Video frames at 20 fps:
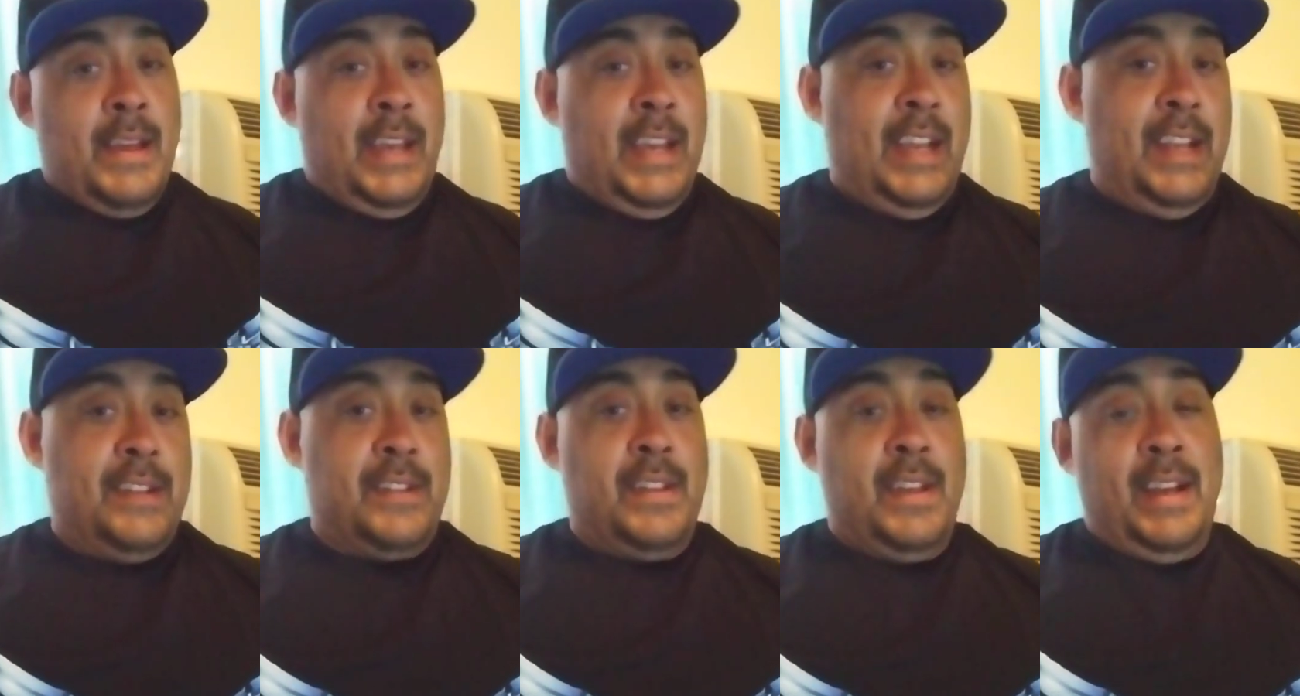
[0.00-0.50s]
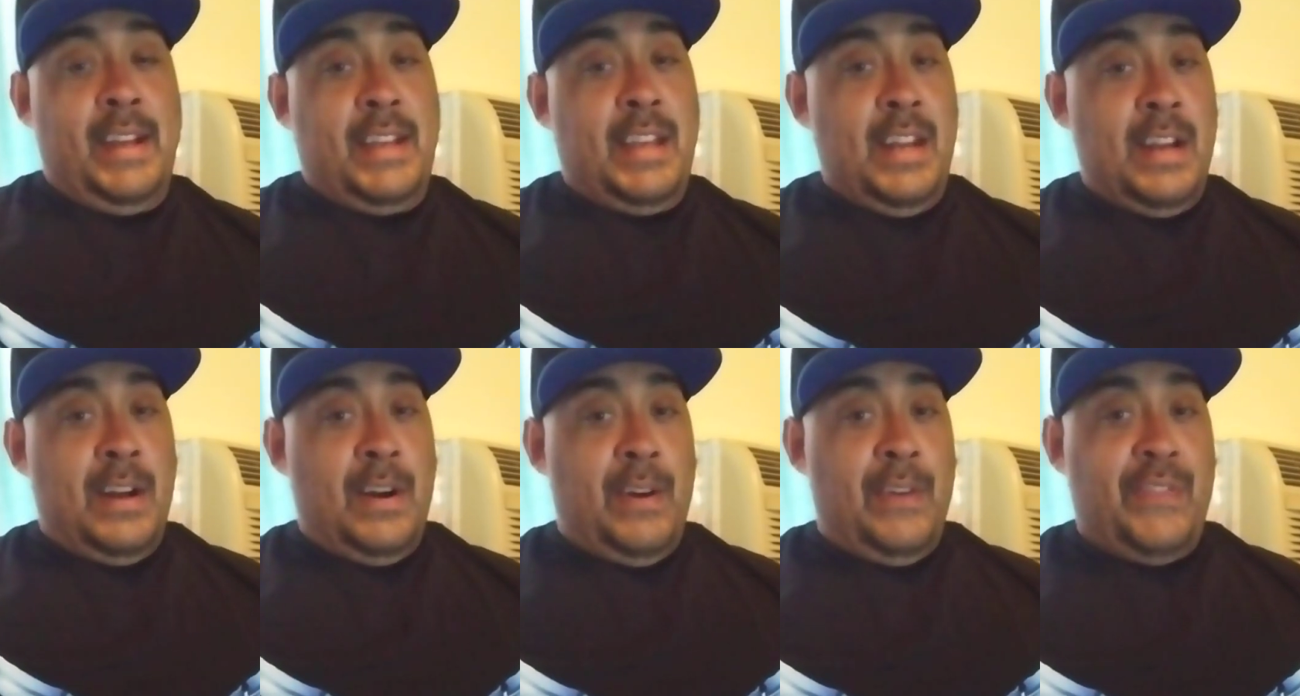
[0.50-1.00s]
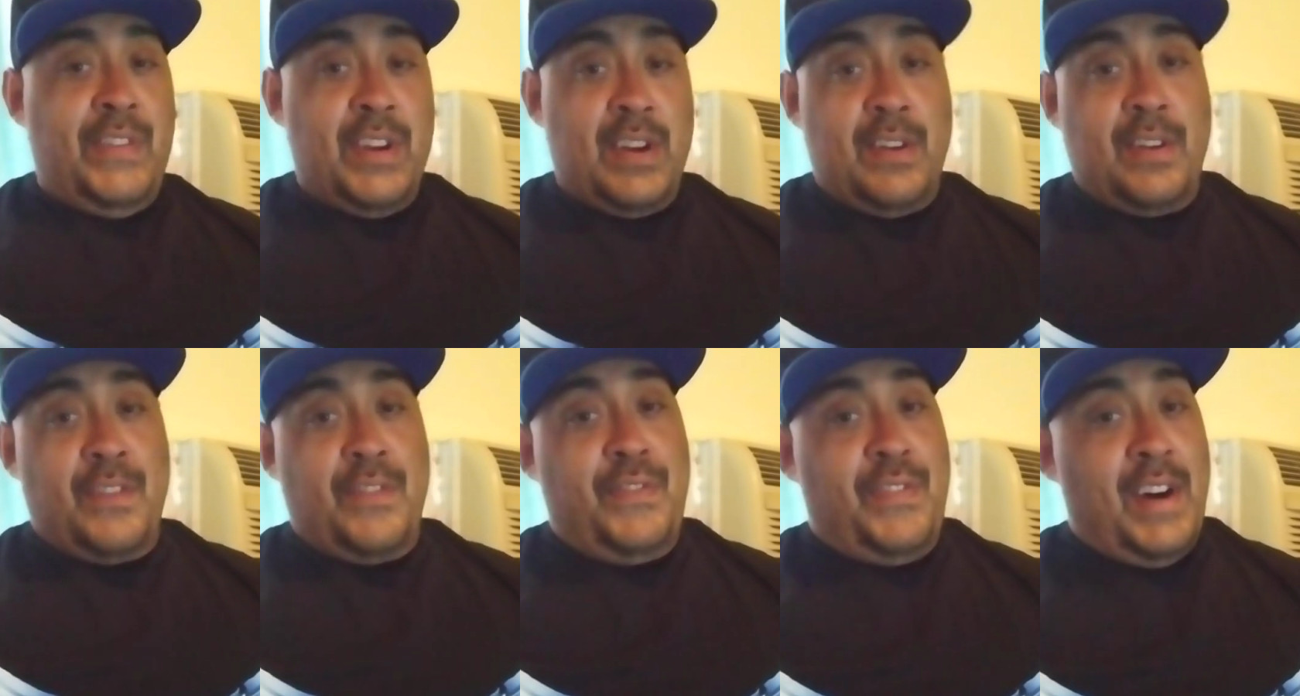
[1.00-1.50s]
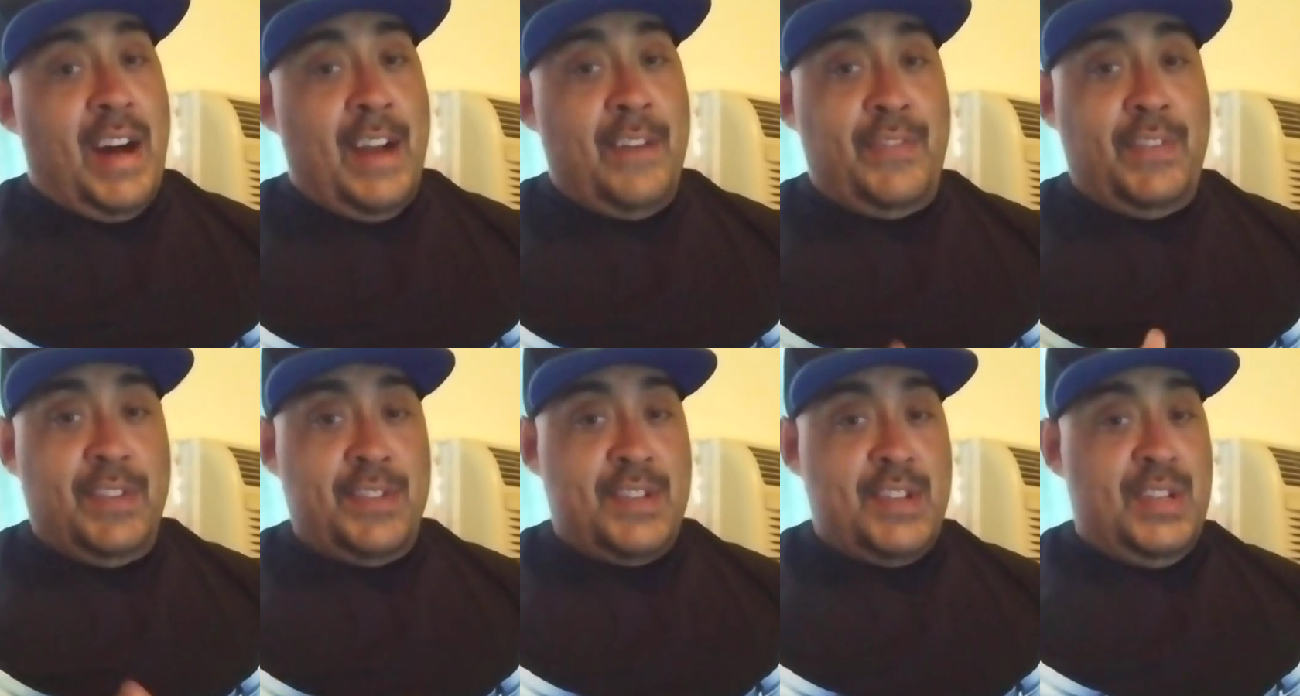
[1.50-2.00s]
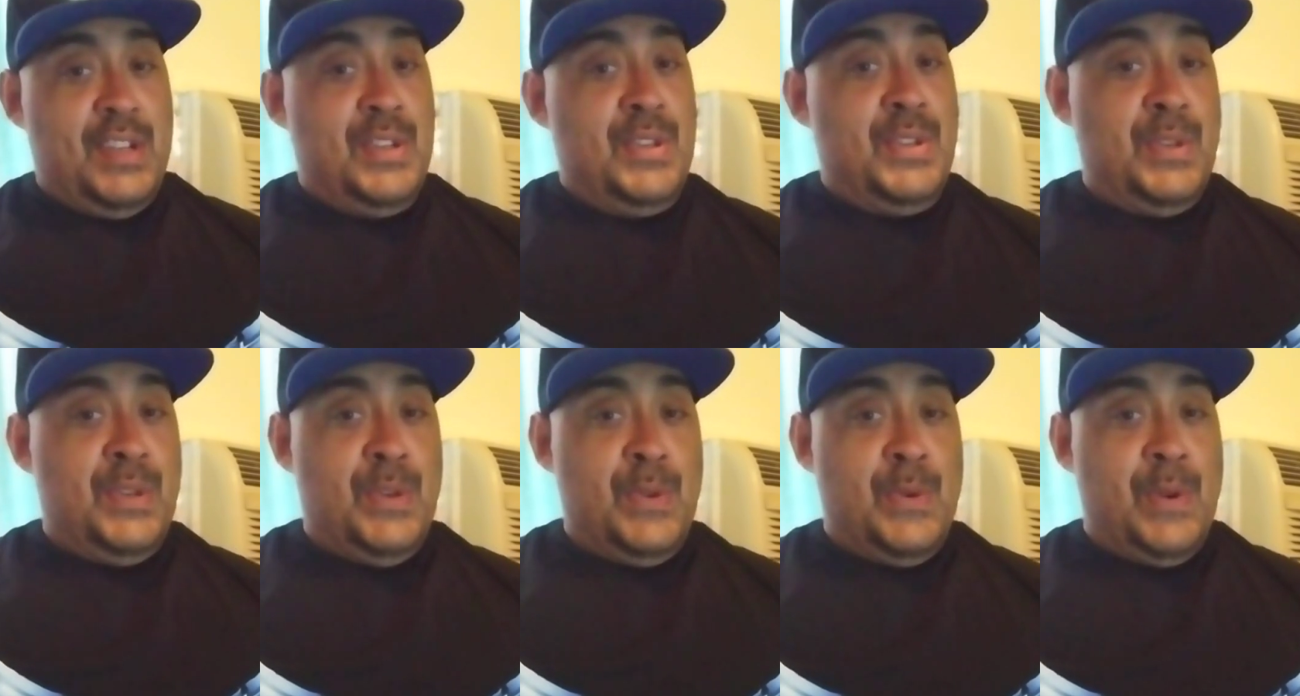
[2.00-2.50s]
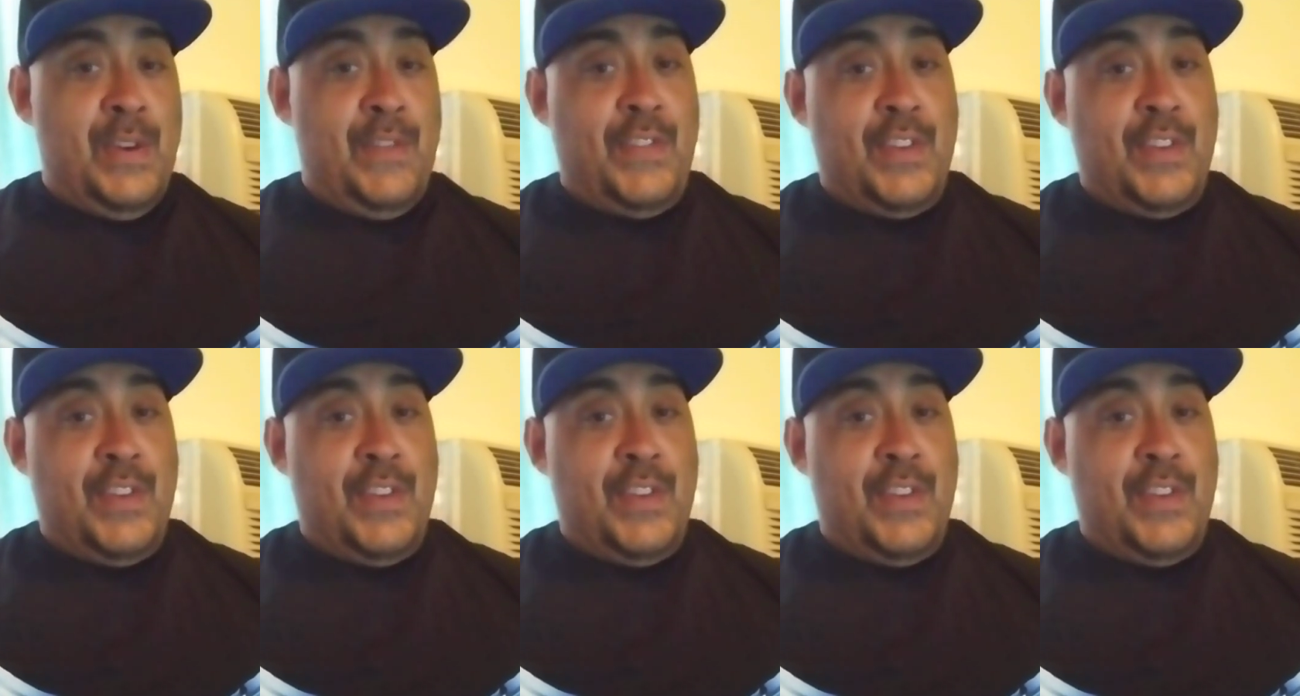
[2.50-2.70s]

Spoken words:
He's like, if you're under 5'2",